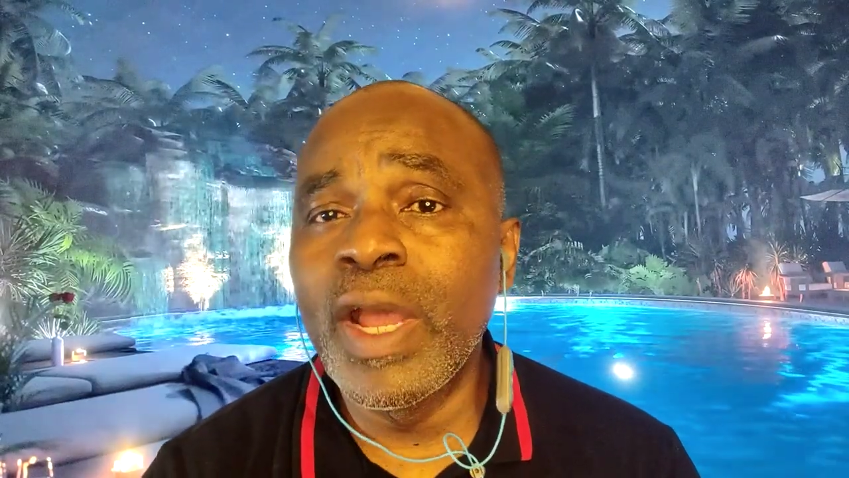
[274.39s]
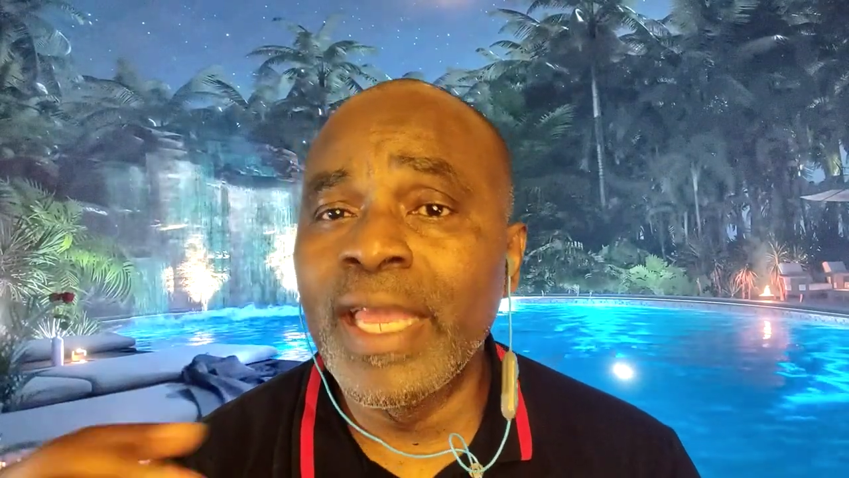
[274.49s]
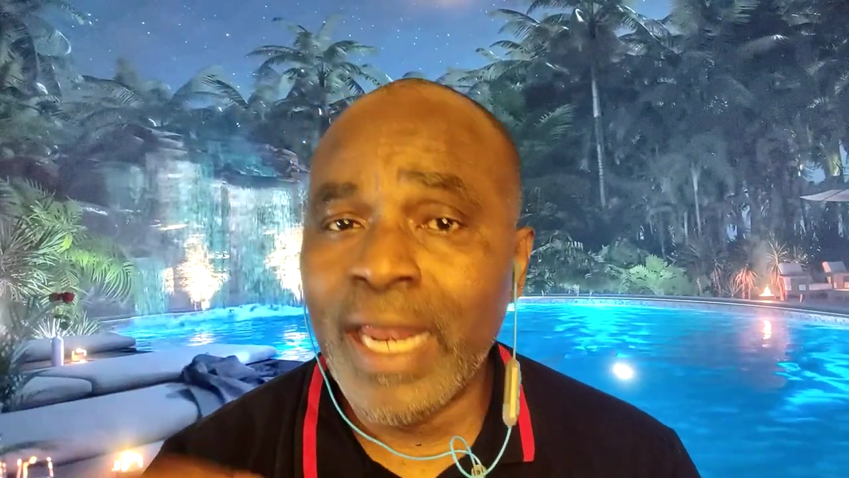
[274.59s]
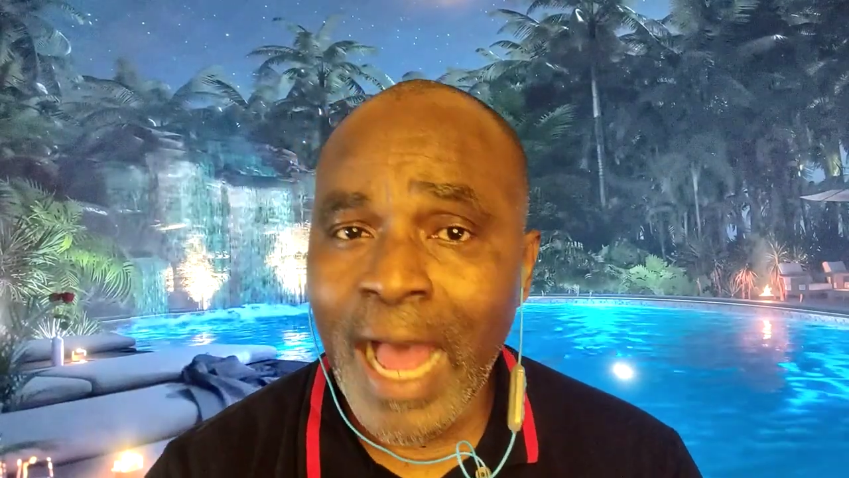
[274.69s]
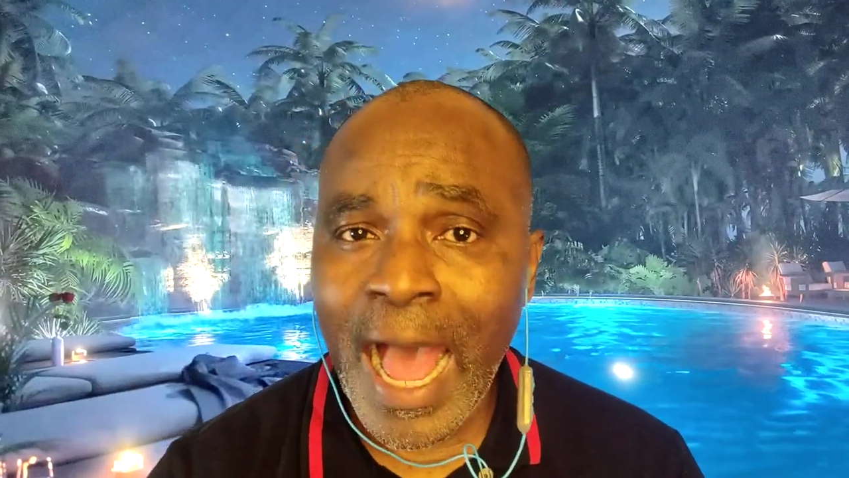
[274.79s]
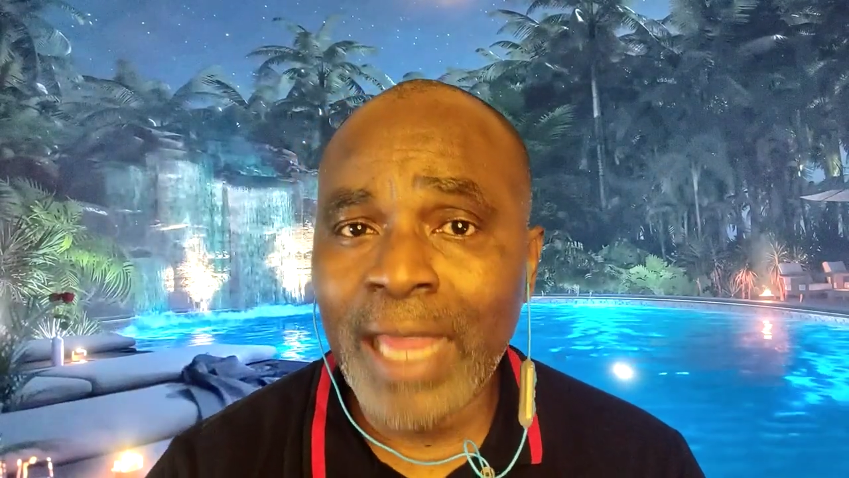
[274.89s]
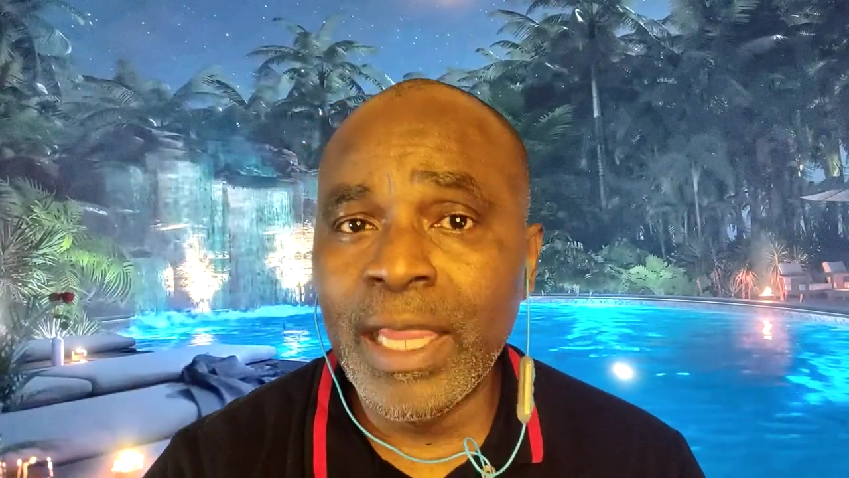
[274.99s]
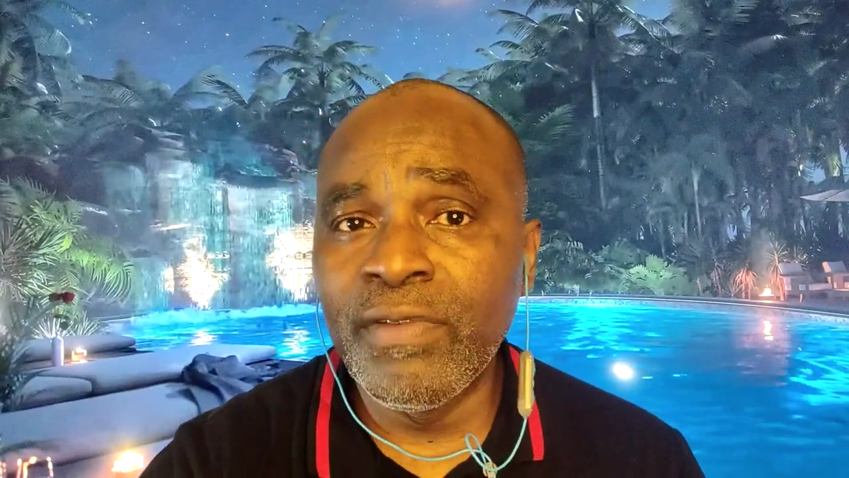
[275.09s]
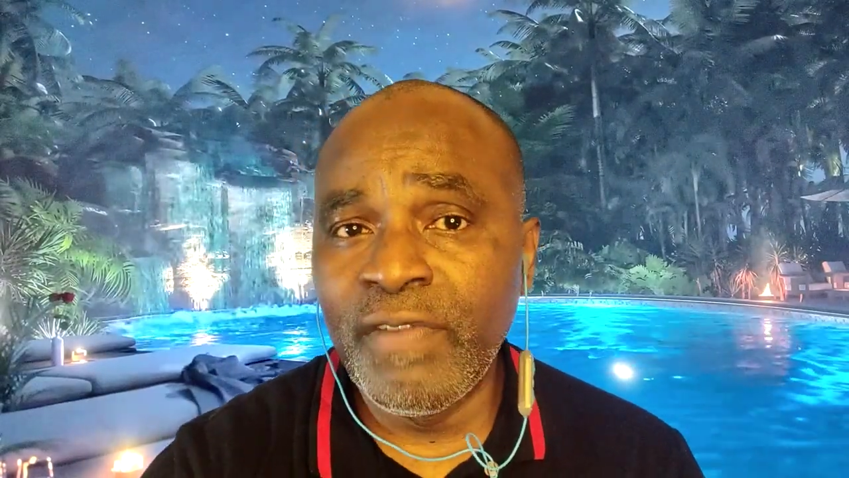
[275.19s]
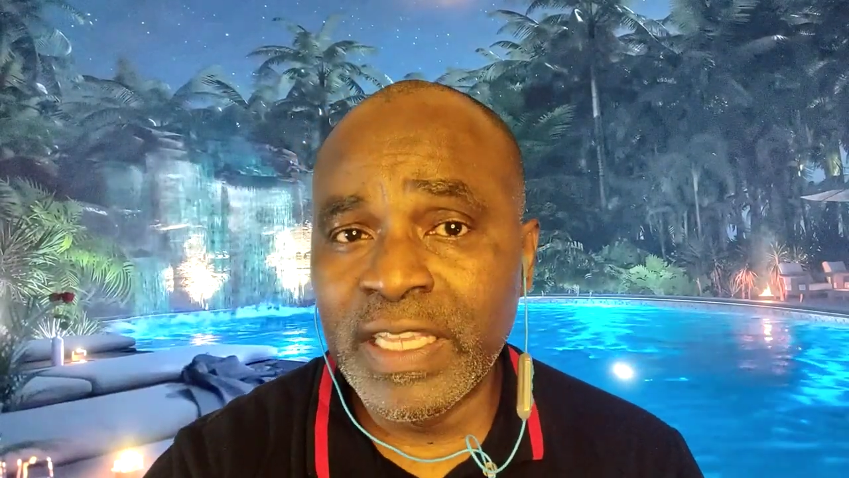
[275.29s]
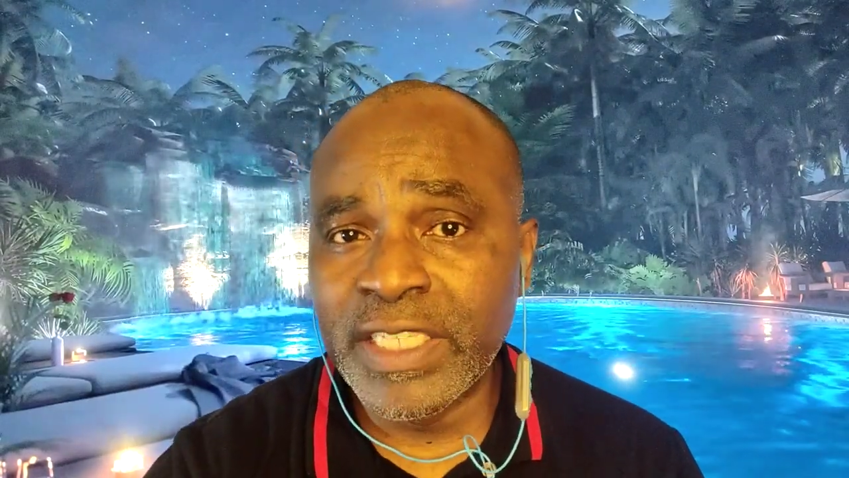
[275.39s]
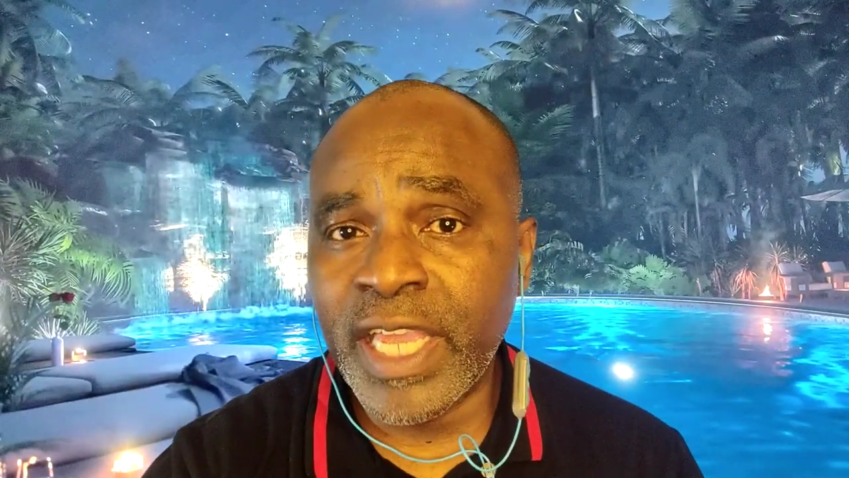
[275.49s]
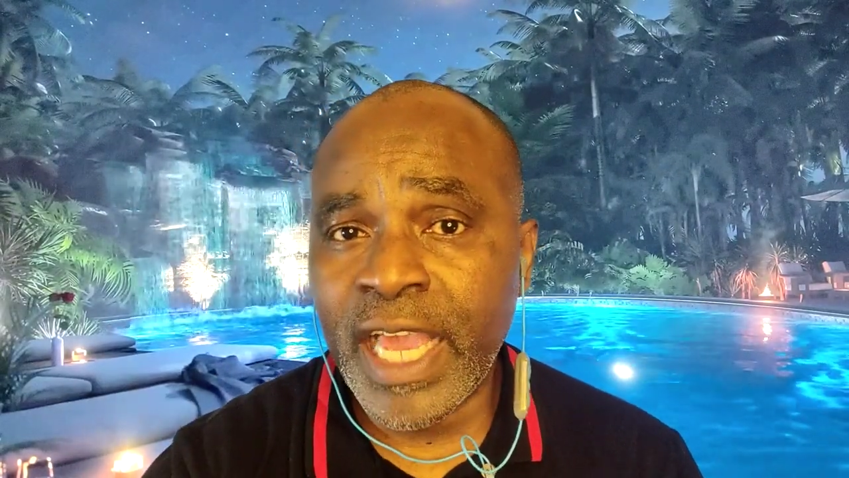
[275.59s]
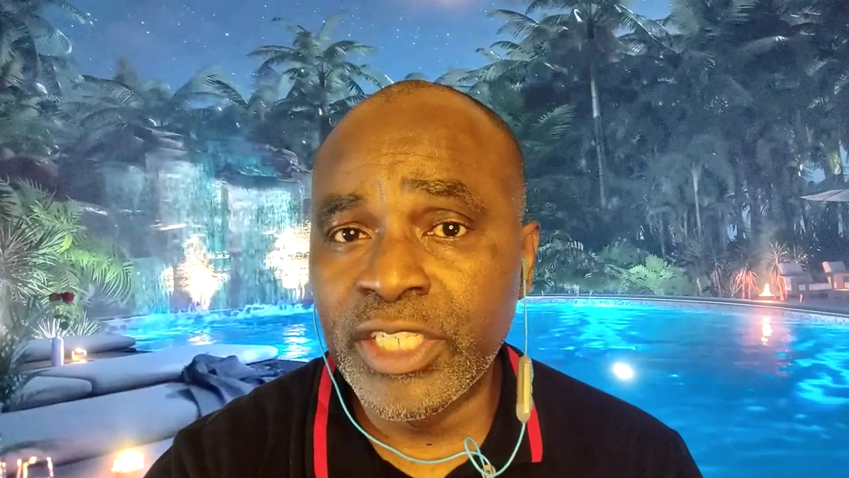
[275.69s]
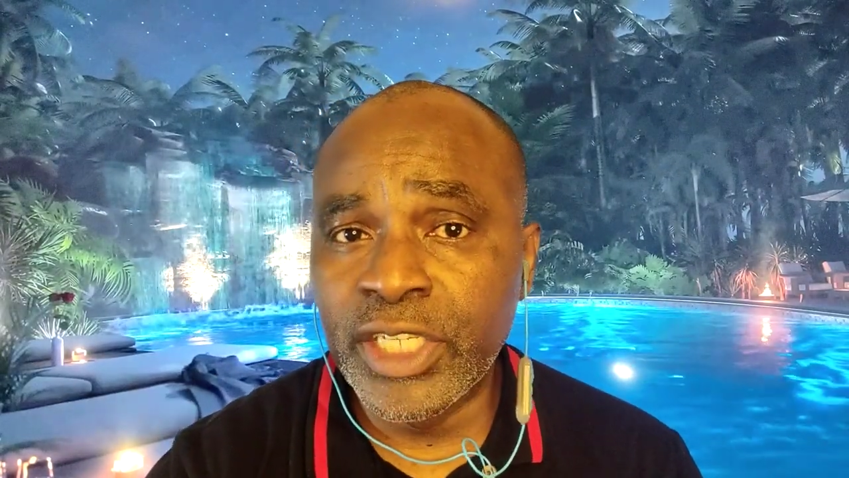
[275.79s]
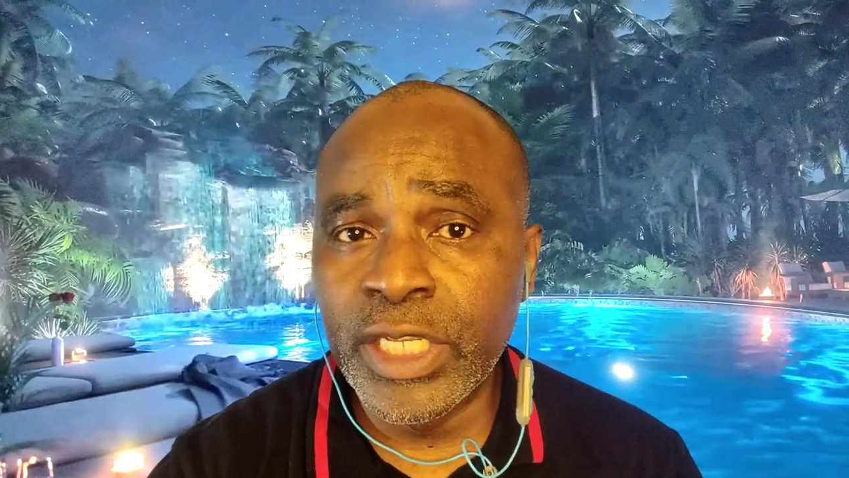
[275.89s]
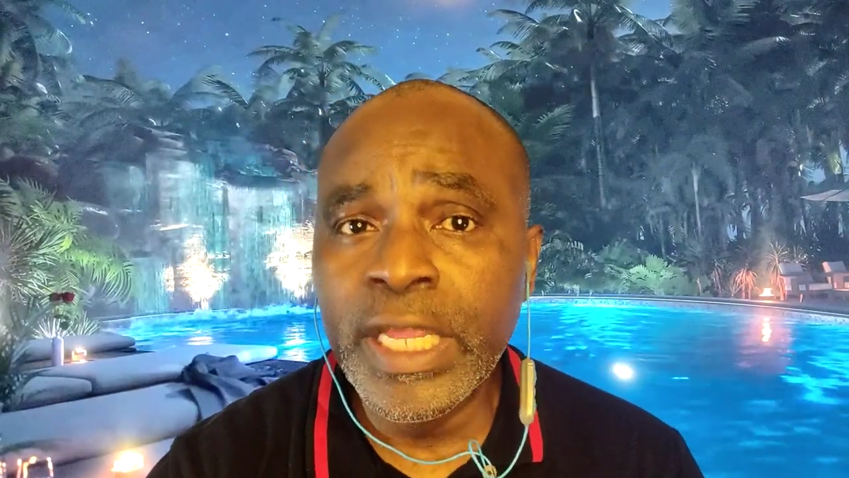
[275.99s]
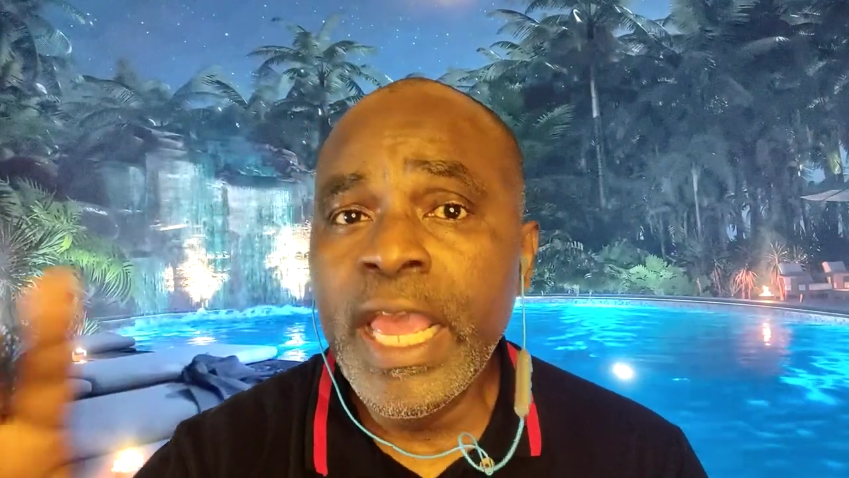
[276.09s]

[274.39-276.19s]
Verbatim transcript: get a high level of education